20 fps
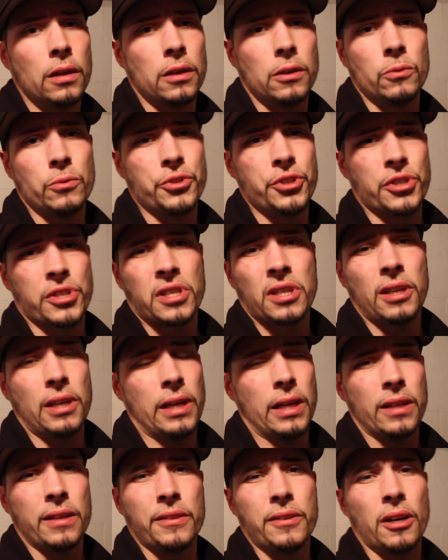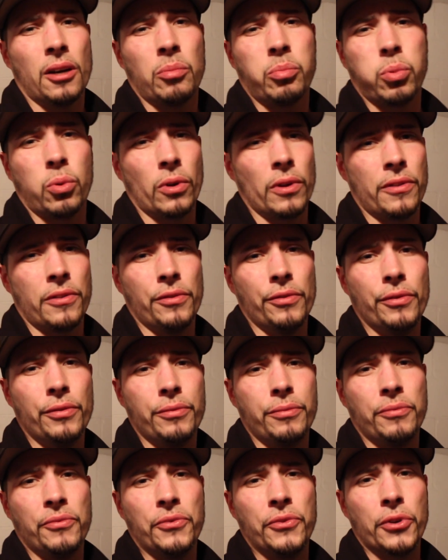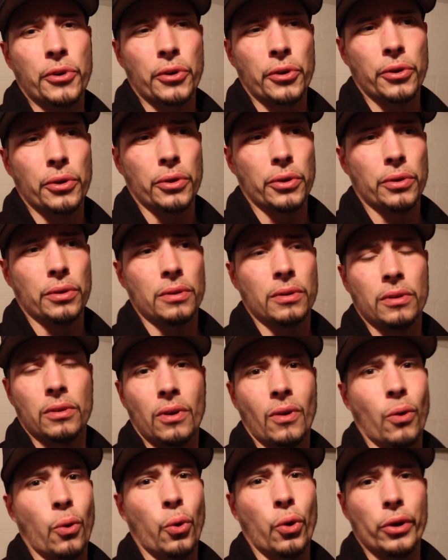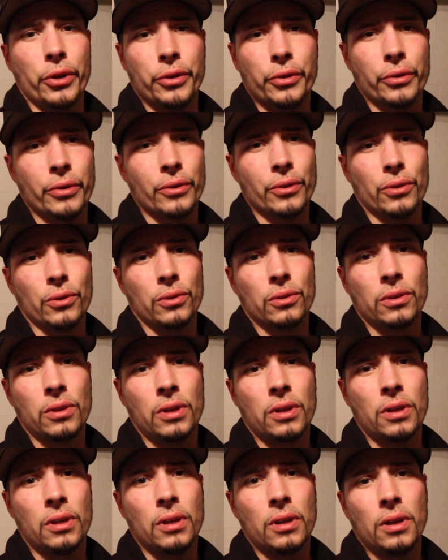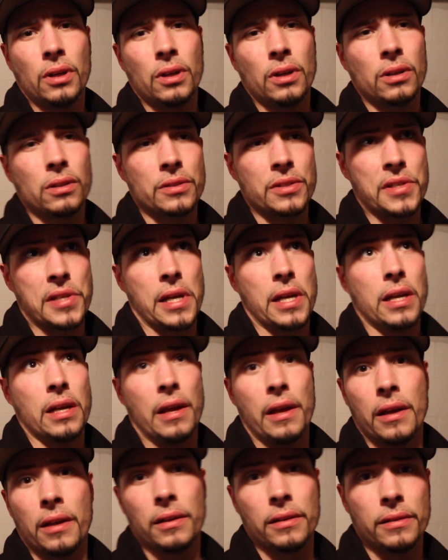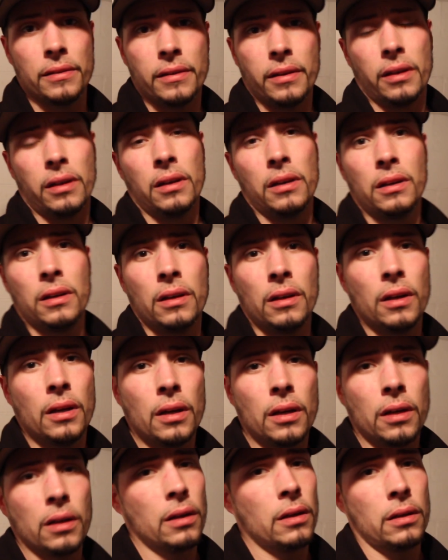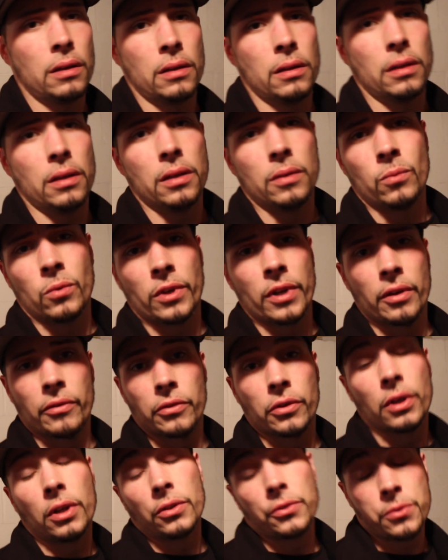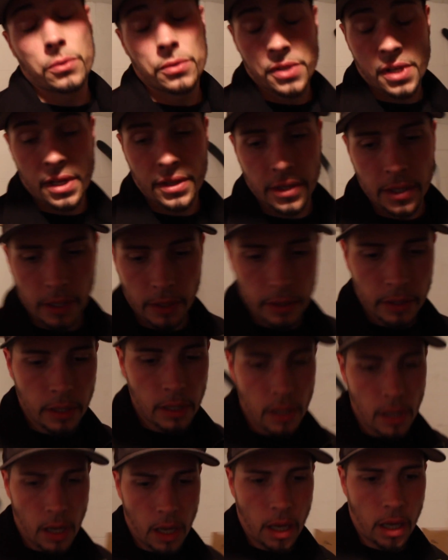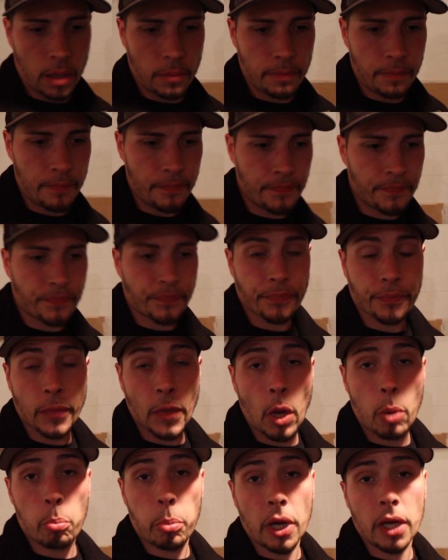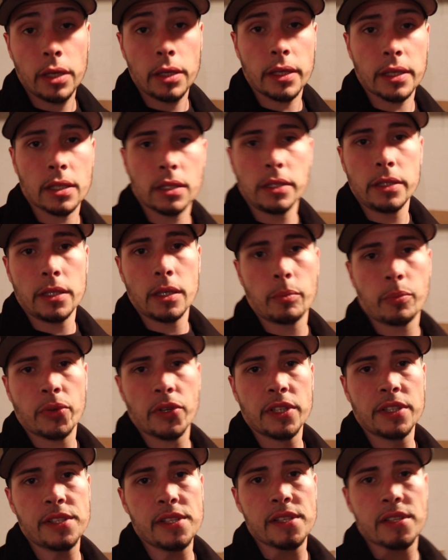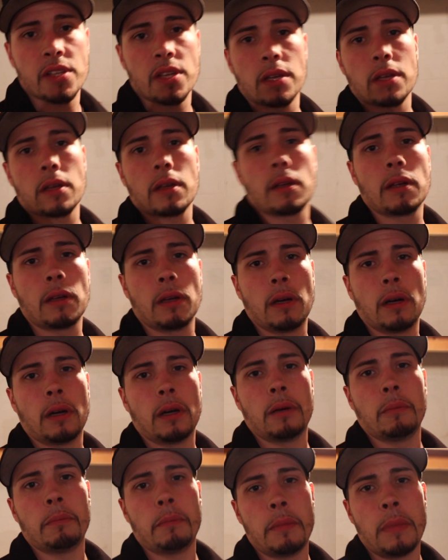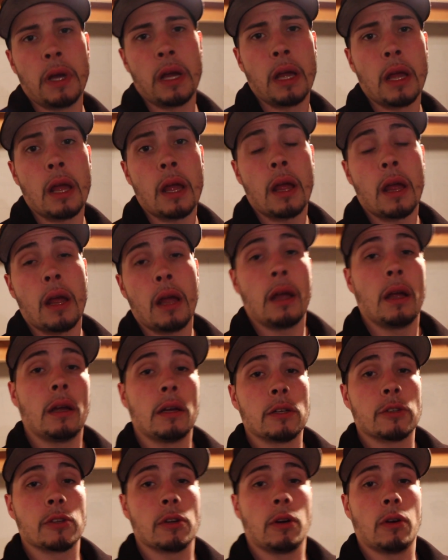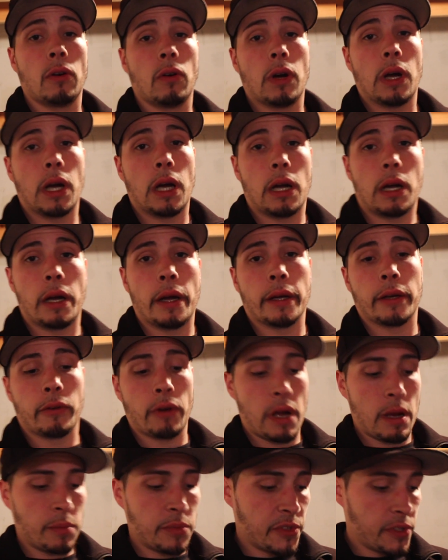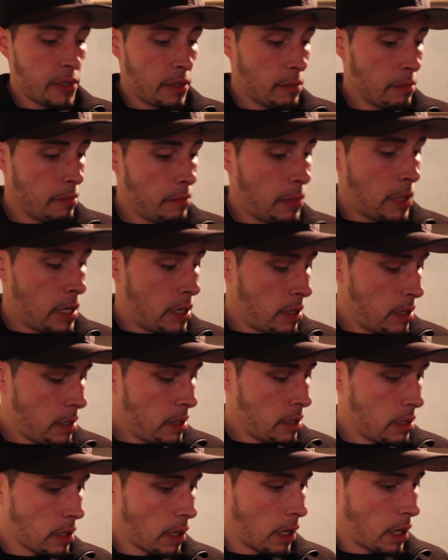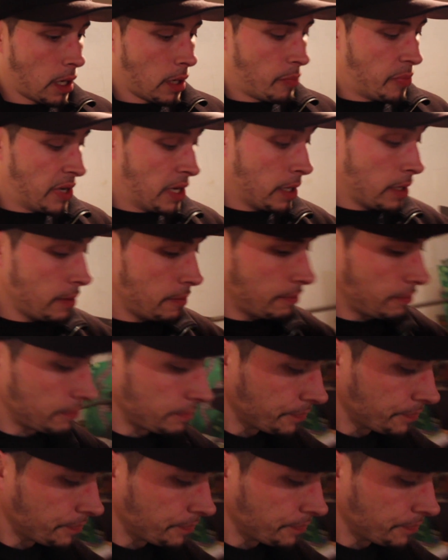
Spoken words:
it was just caked up with dirt, oil, sand, and whatever else was on there. But it cleaned up pretty decent. So I grabbed some paint,